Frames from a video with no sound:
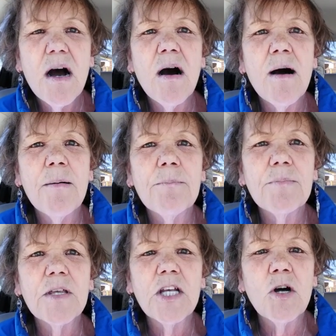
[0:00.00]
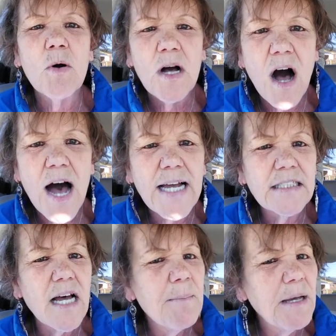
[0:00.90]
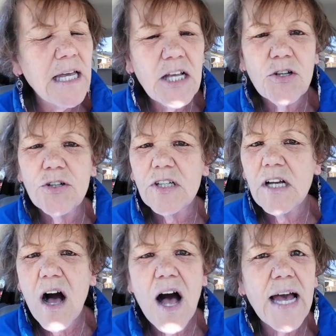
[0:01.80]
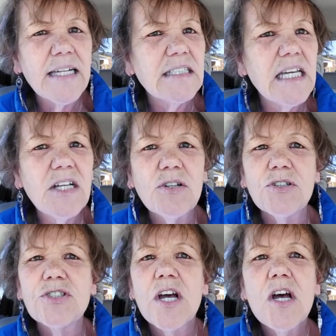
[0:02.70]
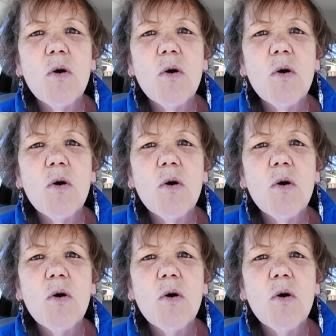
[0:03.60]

Guides, I'm a healer, guides, healers,